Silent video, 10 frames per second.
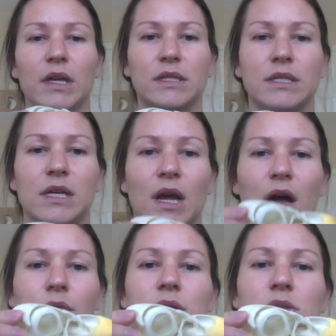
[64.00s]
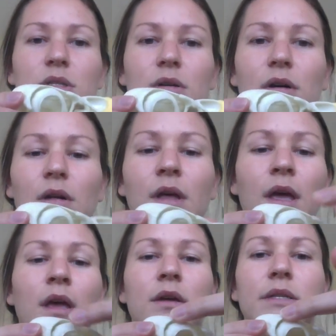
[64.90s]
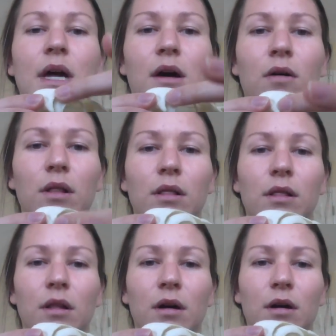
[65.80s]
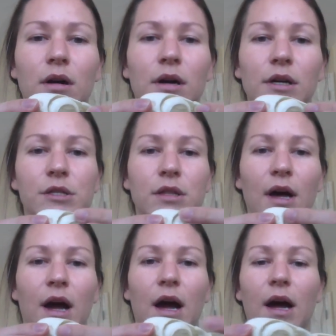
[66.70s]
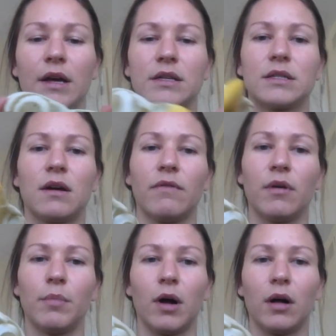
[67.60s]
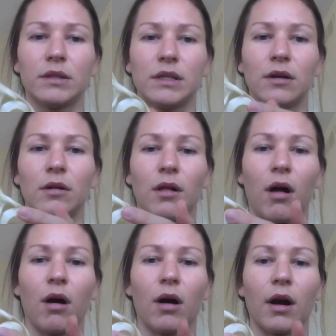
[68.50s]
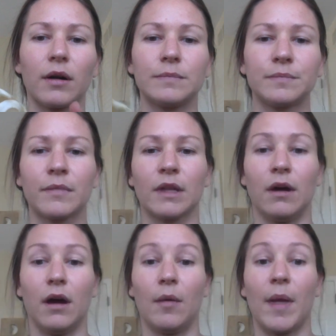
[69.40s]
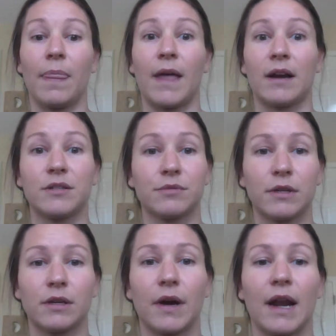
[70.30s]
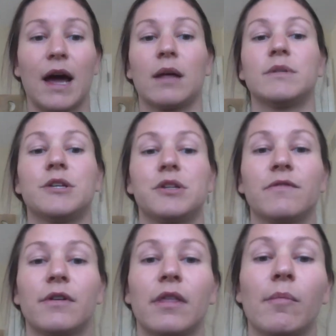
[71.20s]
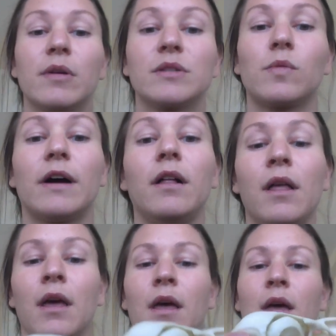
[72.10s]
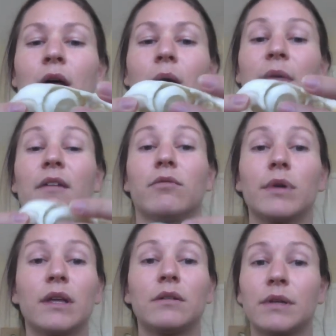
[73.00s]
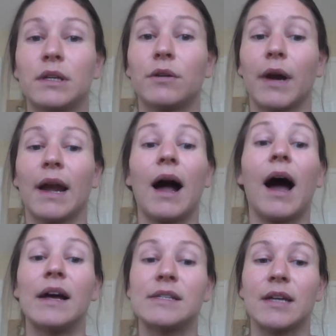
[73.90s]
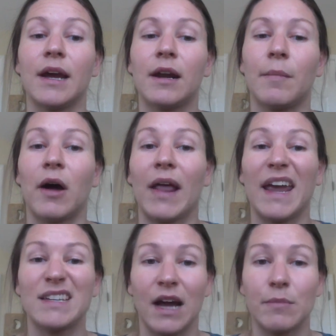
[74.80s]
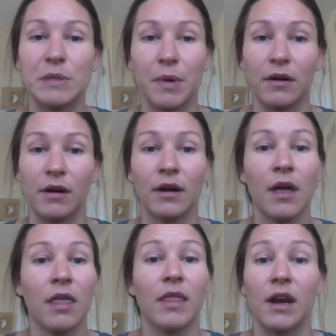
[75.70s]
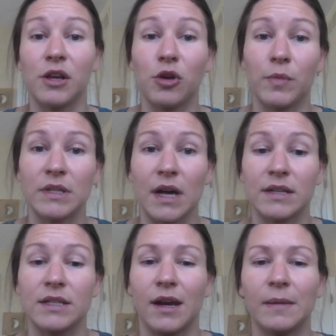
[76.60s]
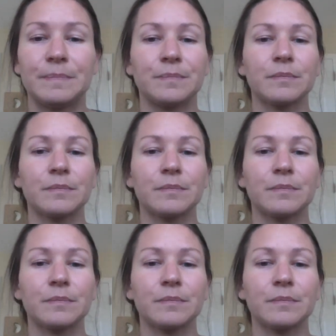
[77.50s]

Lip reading: can see on this skull is how large the eyes of the bald eagle are. And that is a really great adaptation for them as well. They have really great eyesight, about 8 times better than a human's eyesight.